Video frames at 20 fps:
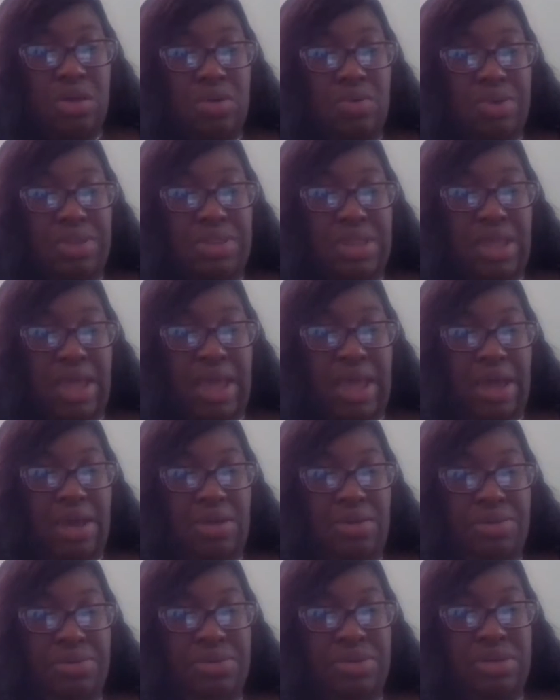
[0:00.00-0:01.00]

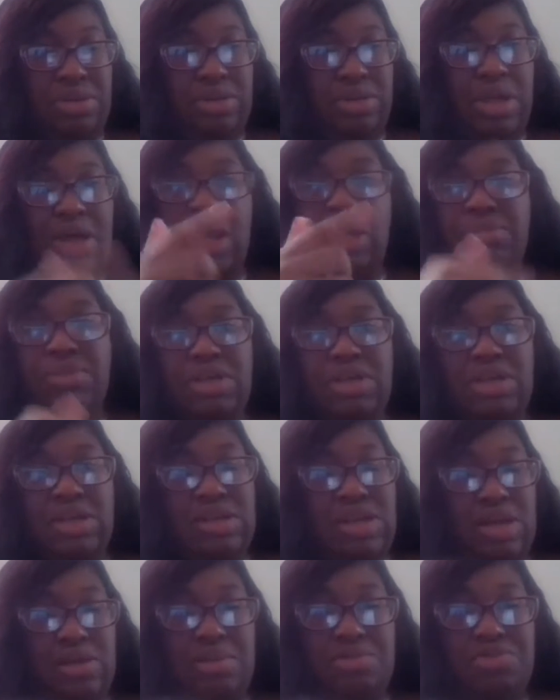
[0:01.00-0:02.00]
without. I'm
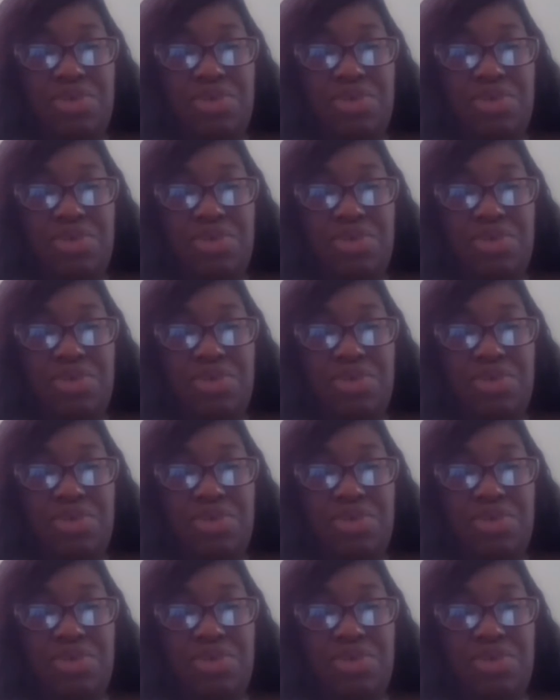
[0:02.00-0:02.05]
looking at.